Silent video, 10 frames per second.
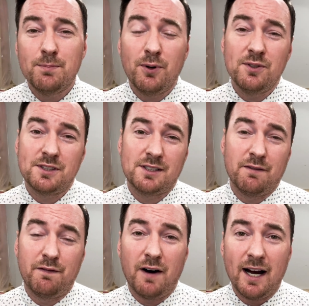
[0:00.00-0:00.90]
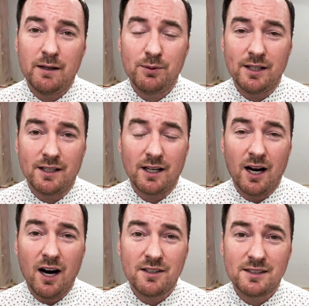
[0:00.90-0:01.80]
boasts a vibrant
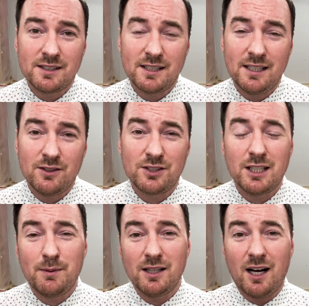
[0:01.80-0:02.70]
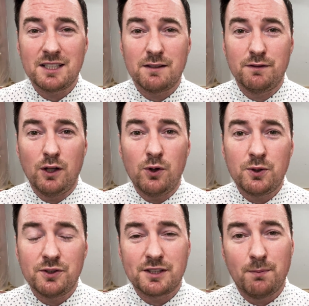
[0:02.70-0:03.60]
arts scene. There's going to be lots of
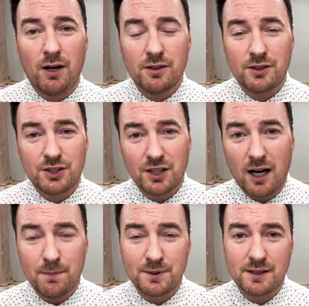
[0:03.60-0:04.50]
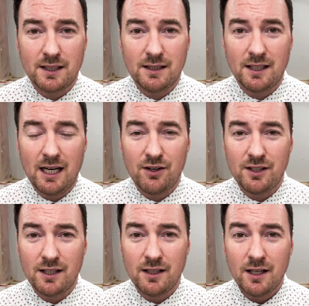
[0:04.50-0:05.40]
local, smaller shops in the
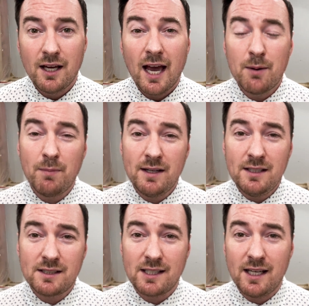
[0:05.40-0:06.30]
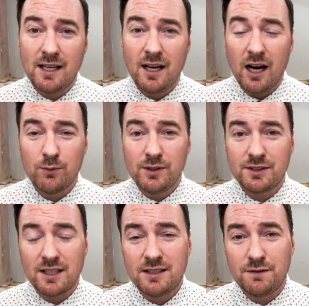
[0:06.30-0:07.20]
area, and many say a real
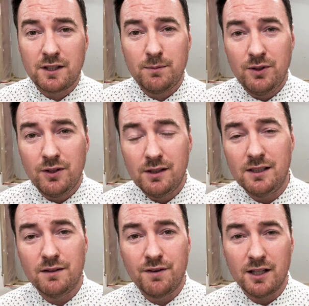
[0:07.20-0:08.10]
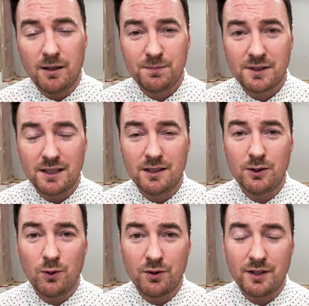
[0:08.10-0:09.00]
sense of community develops in the
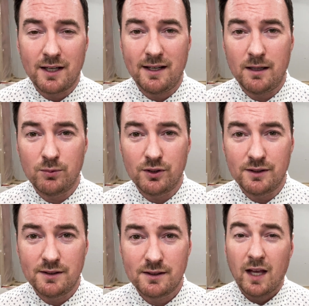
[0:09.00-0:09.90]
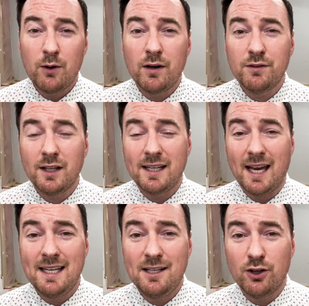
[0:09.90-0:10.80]
north end neighborhoods. However, like
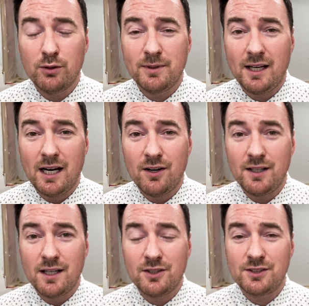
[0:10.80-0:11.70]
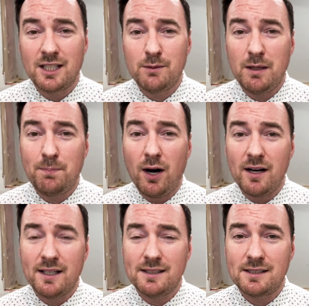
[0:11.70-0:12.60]
any urban area, there's going to be
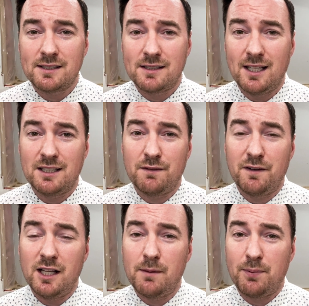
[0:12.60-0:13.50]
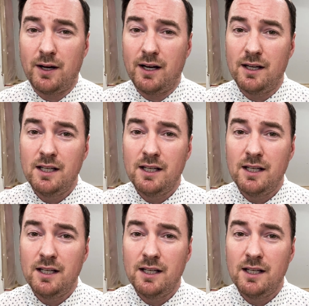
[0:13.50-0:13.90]
pockets that develop a